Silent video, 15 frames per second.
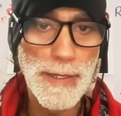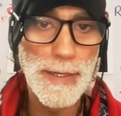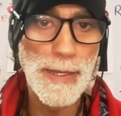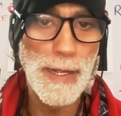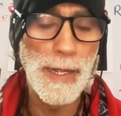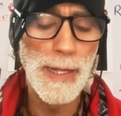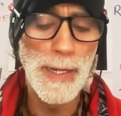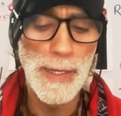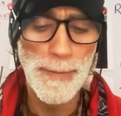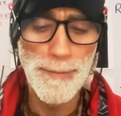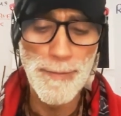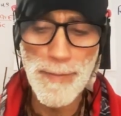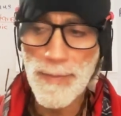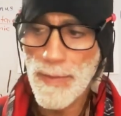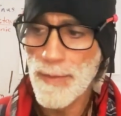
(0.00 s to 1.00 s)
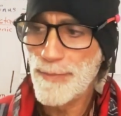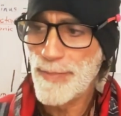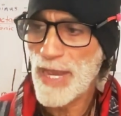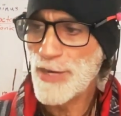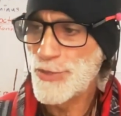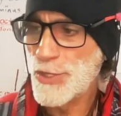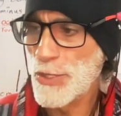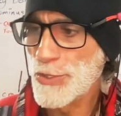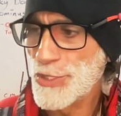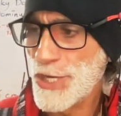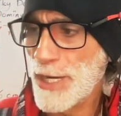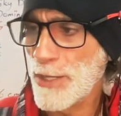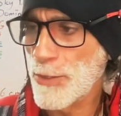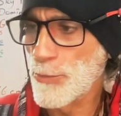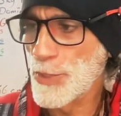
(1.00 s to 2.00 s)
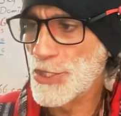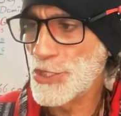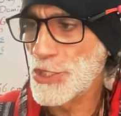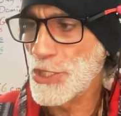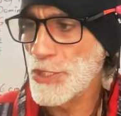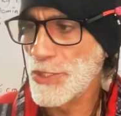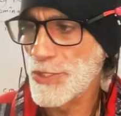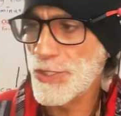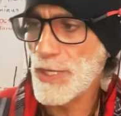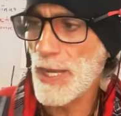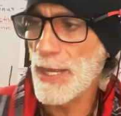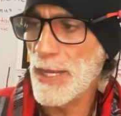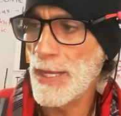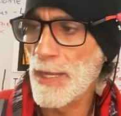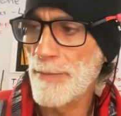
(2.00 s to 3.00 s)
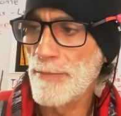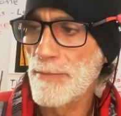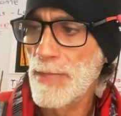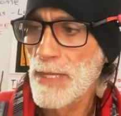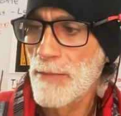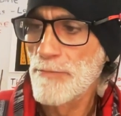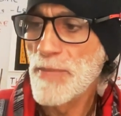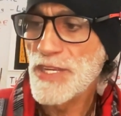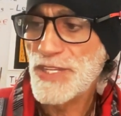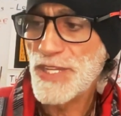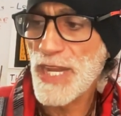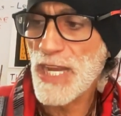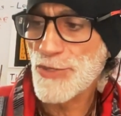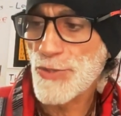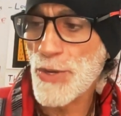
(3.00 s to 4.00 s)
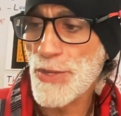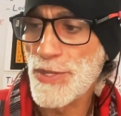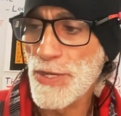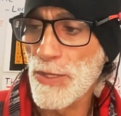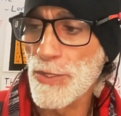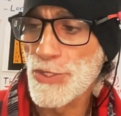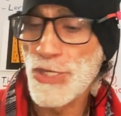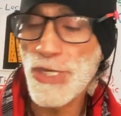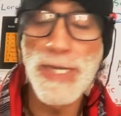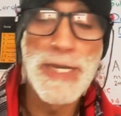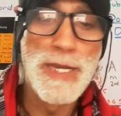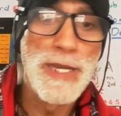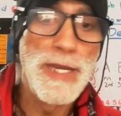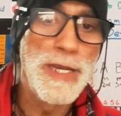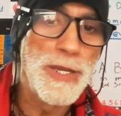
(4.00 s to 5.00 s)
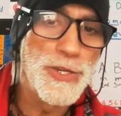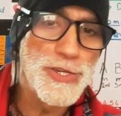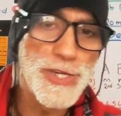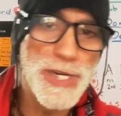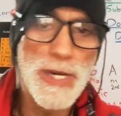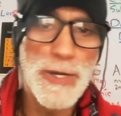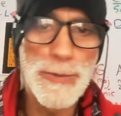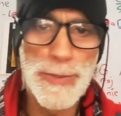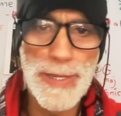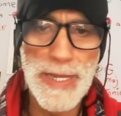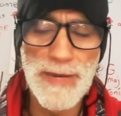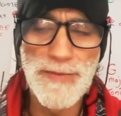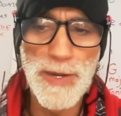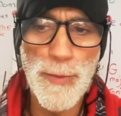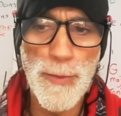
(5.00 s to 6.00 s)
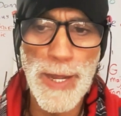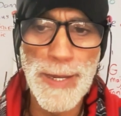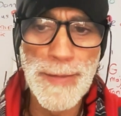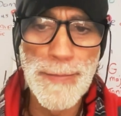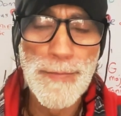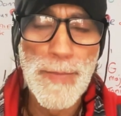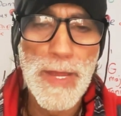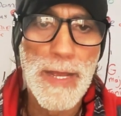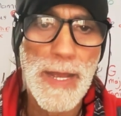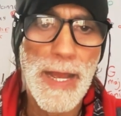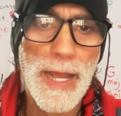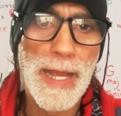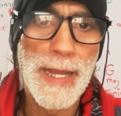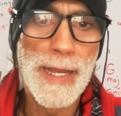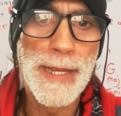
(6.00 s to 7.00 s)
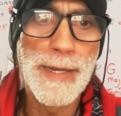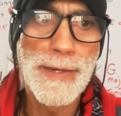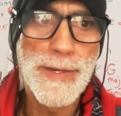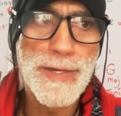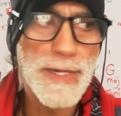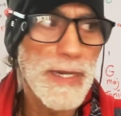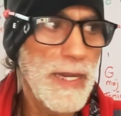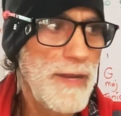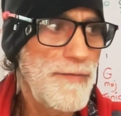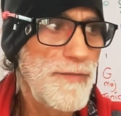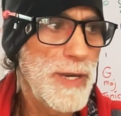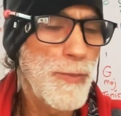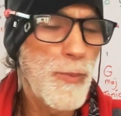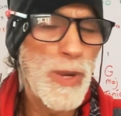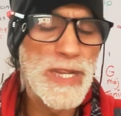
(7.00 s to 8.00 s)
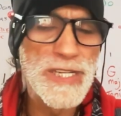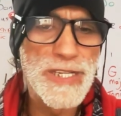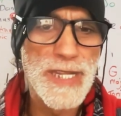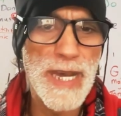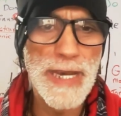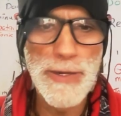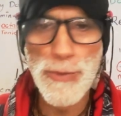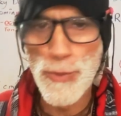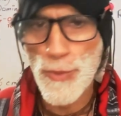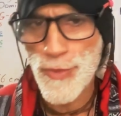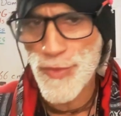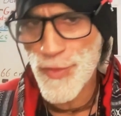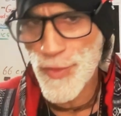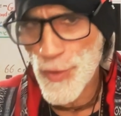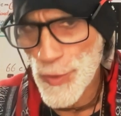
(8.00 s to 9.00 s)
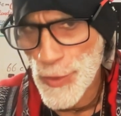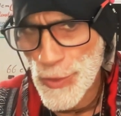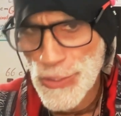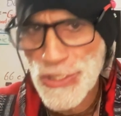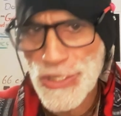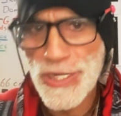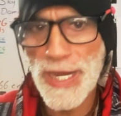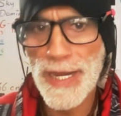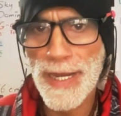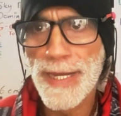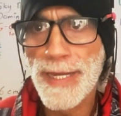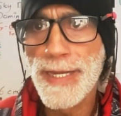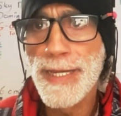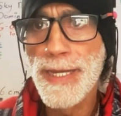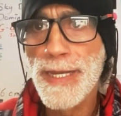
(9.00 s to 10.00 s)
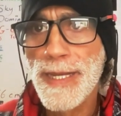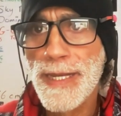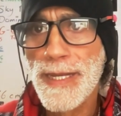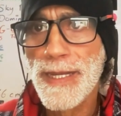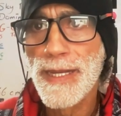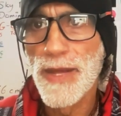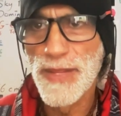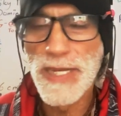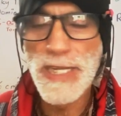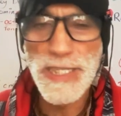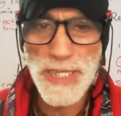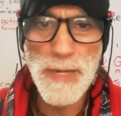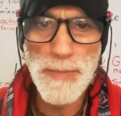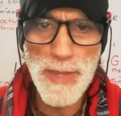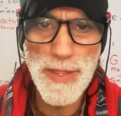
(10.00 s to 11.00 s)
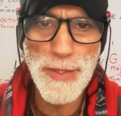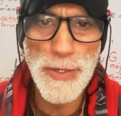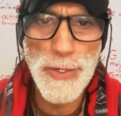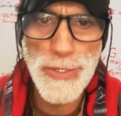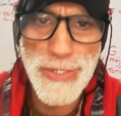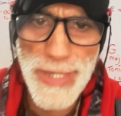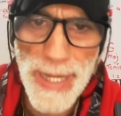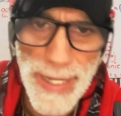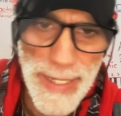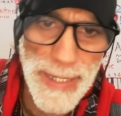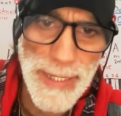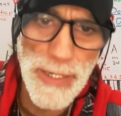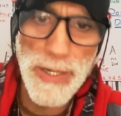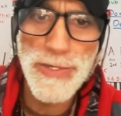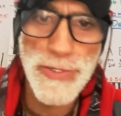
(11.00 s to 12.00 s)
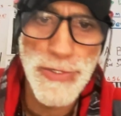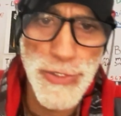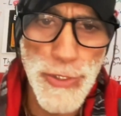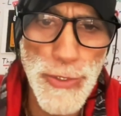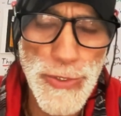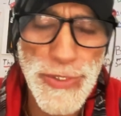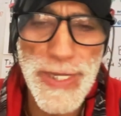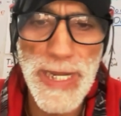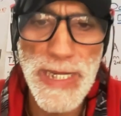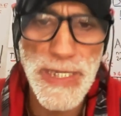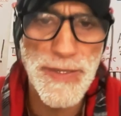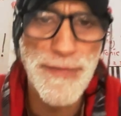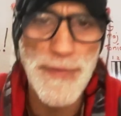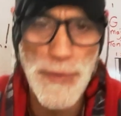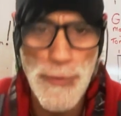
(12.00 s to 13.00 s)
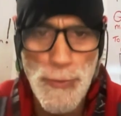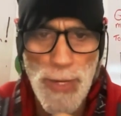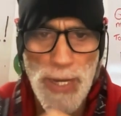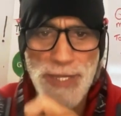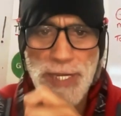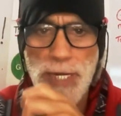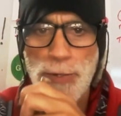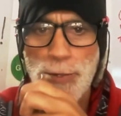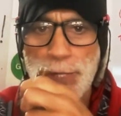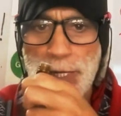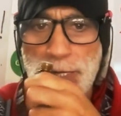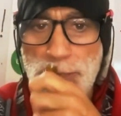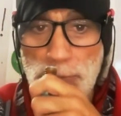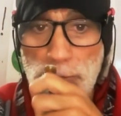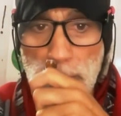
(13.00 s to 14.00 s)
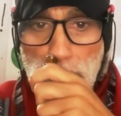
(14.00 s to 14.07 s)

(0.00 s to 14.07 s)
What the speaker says: Patreon channel, which is Mr. Astrotheology. Share it with everyone, and every Wednesday or Thursday, I think it's going to be Thursday because Tuesday's for Syncretism.